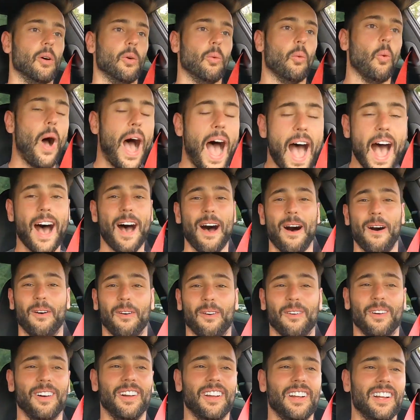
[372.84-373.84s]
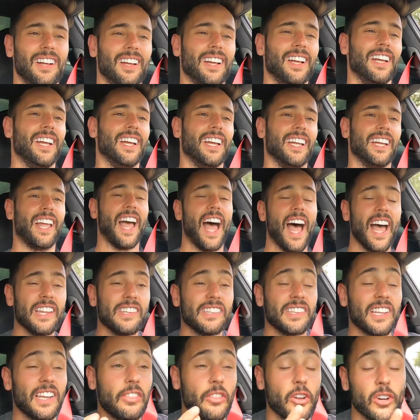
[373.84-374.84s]
Wow! Guys,
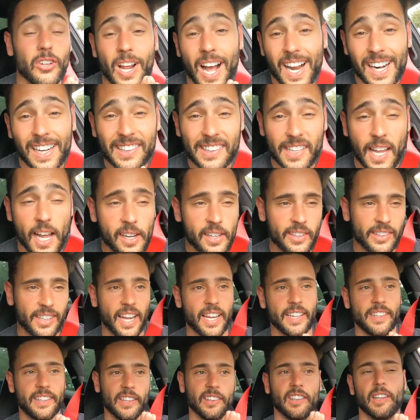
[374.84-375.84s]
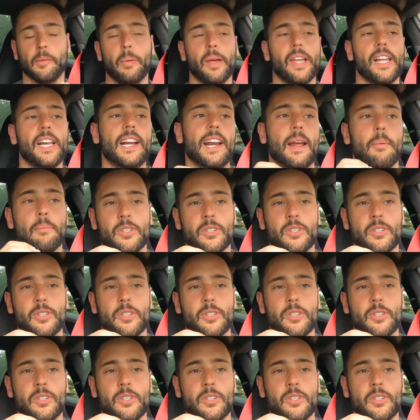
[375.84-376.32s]
they're not as loud as I anticipated.